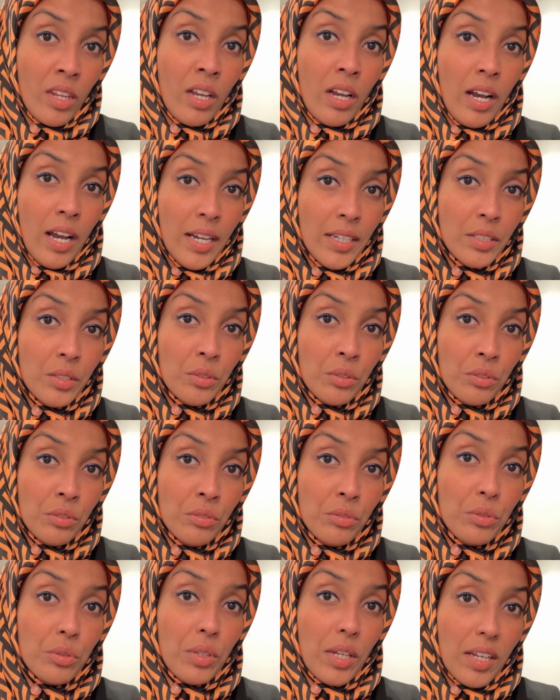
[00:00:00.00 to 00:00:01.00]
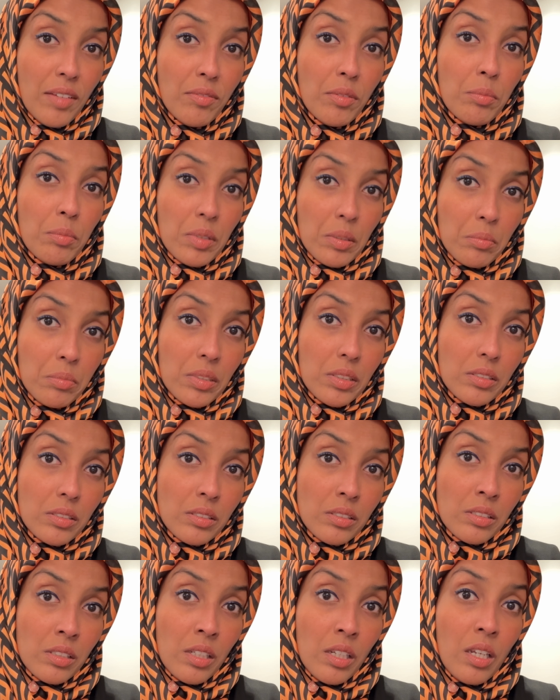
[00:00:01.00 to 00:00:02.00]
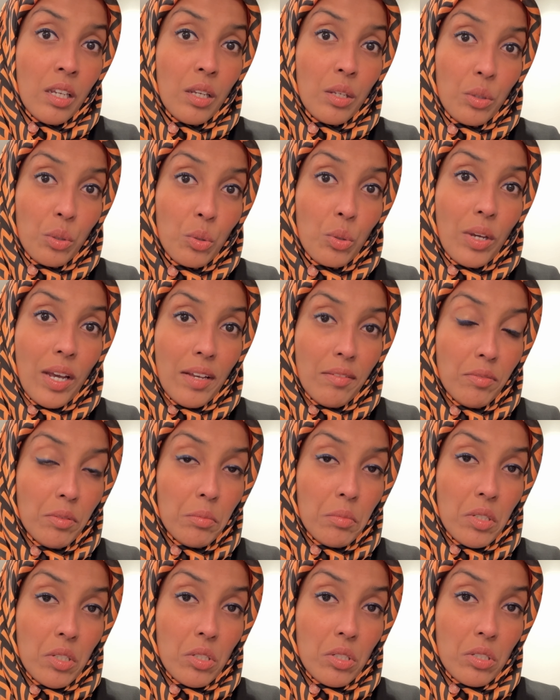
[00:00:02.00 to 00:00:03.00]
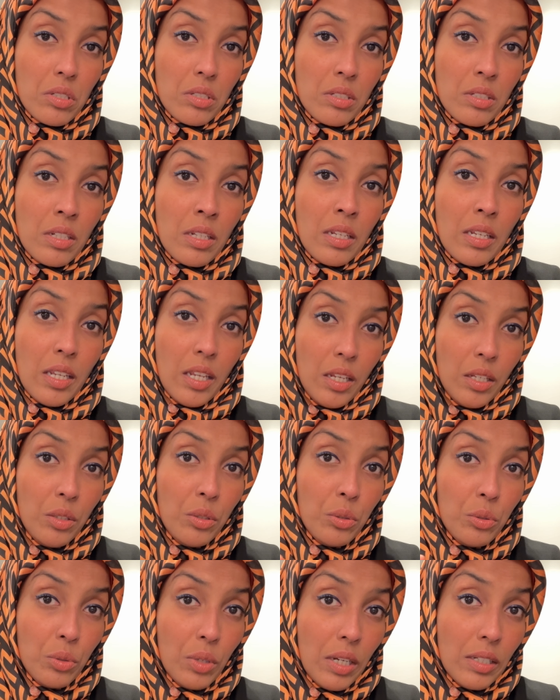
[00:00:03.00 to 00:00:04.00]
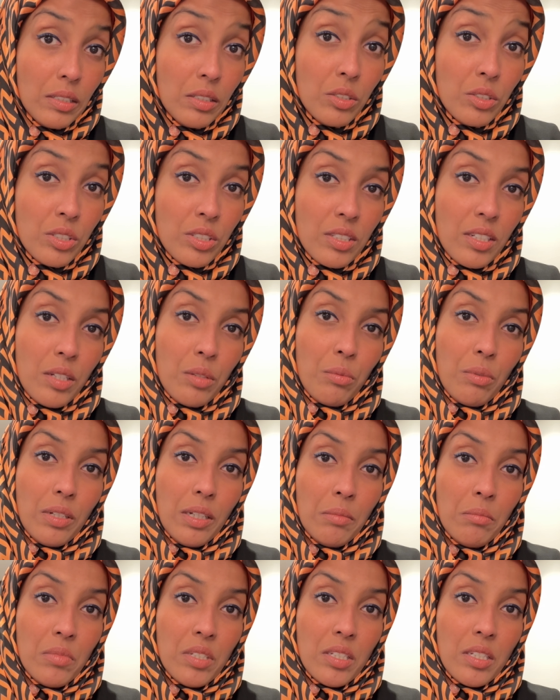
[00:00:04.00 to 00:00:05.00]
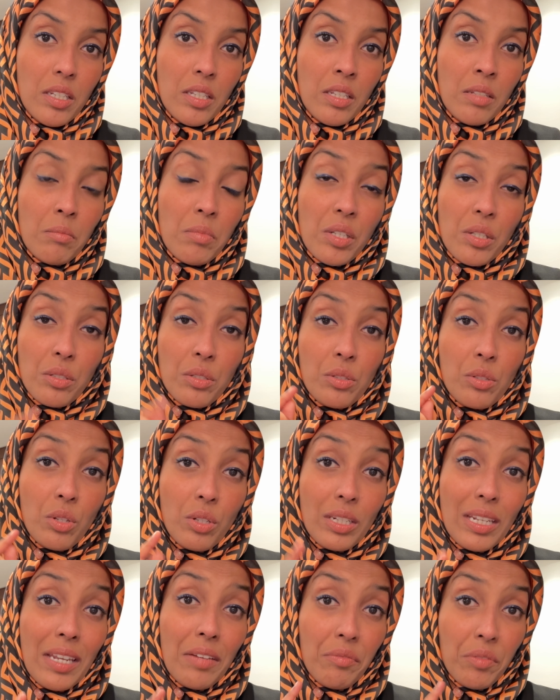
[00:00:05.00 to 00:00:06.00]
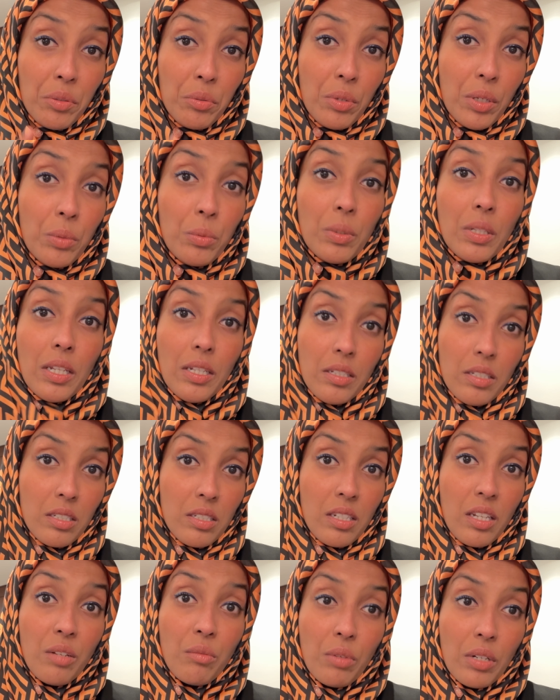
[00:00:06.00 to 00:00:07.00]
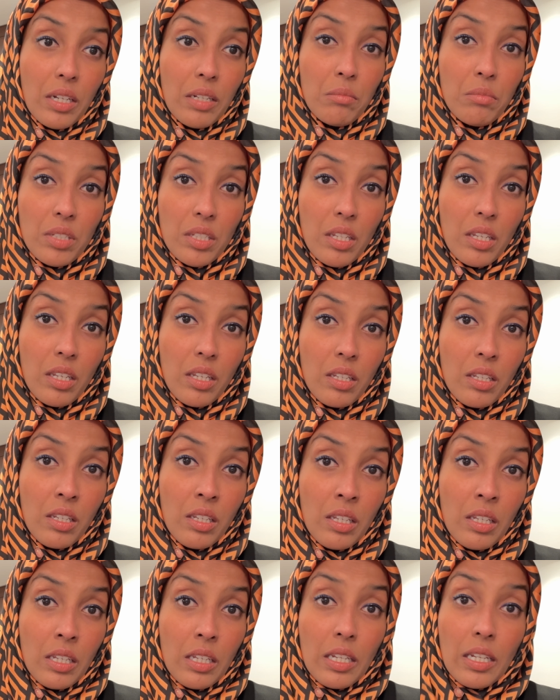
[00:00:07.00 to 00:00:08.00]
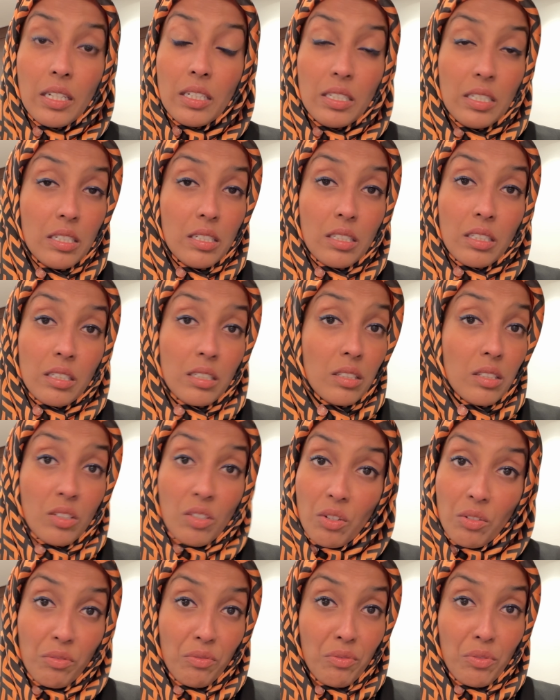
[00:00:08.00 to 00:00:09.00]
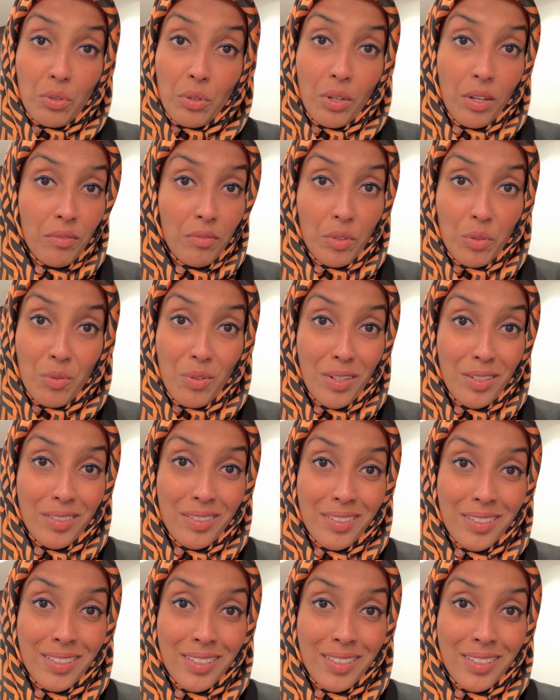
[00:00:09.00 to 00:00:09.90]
I know you have a purpose, you have a mission, and you understand what I'm saying because not everyone will understand what I'm saying. And this is not for everyone.